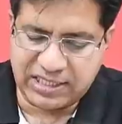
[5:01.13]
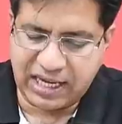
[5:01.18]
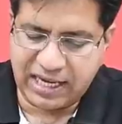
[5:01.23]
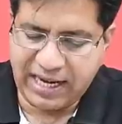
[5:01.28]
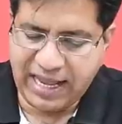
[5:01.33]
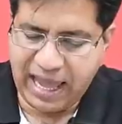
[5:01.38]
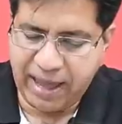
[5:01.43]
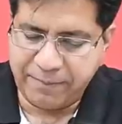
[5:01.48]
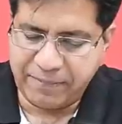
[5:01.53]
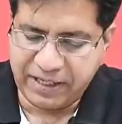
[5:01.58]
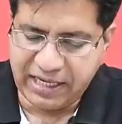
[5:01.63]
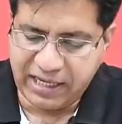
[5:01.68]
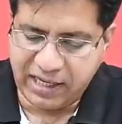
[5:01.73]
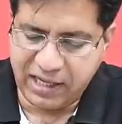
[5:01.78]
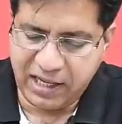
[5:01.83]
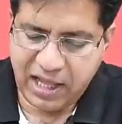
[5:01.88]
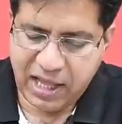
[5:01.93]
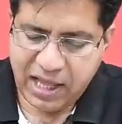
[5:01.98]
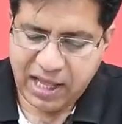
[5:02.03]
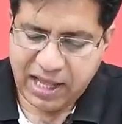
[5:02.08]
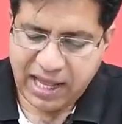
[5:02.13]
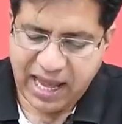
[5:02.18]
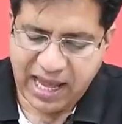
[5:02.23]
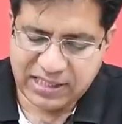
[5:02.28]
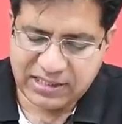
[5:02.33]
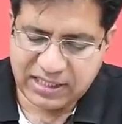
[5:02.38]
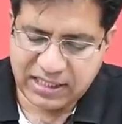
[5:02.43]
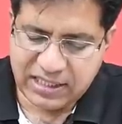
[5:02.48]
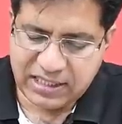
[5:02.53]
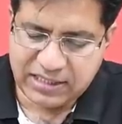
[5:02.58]
are happening
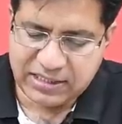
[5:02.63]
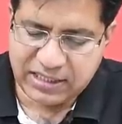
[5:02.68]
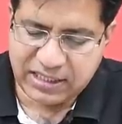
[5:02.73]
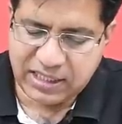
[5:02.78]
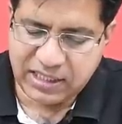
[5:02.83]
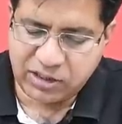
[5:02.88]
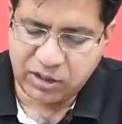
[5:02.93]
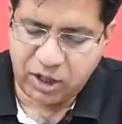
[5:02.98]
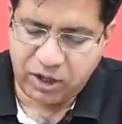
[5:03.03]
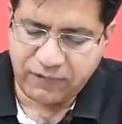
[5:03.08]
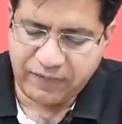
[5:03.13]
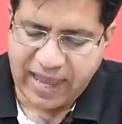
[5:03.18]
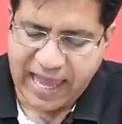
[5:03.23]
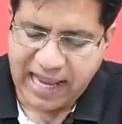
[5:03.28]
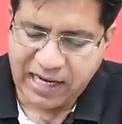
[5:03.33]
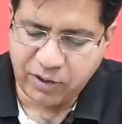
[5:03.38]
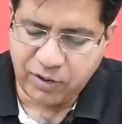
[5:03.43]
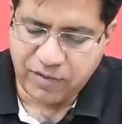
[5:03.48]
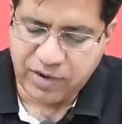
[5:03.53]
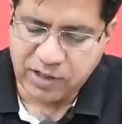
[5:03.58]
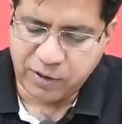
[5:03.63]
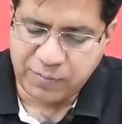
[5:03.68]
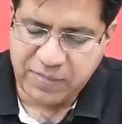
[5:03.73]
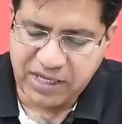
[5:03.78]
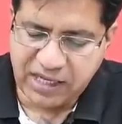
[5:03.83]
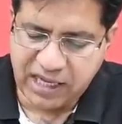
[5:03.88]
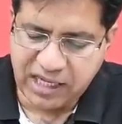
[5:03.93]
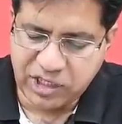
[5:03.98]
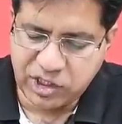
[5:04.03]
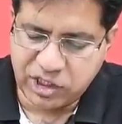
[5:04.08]
as a result of
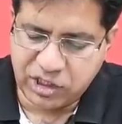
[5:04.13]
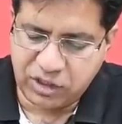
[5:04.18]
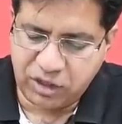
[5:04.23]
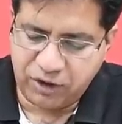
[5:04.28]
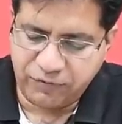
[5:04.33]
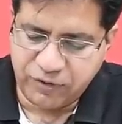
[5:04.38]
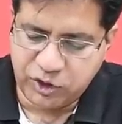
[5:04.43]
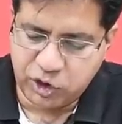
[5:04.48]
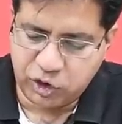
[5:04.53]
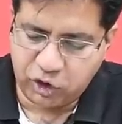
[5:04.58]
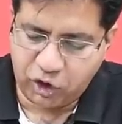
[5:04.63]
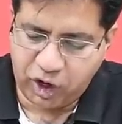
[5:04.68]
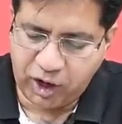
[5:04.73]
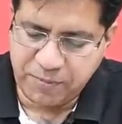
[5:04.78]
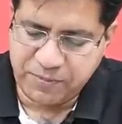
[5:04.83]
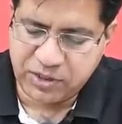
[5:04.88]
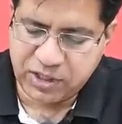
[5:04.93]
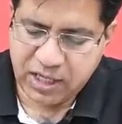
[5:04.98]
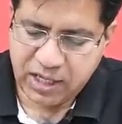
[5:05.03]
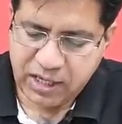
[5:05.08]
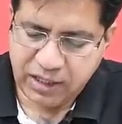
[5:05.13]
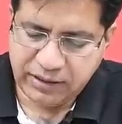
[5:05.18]
algorithmication of jobs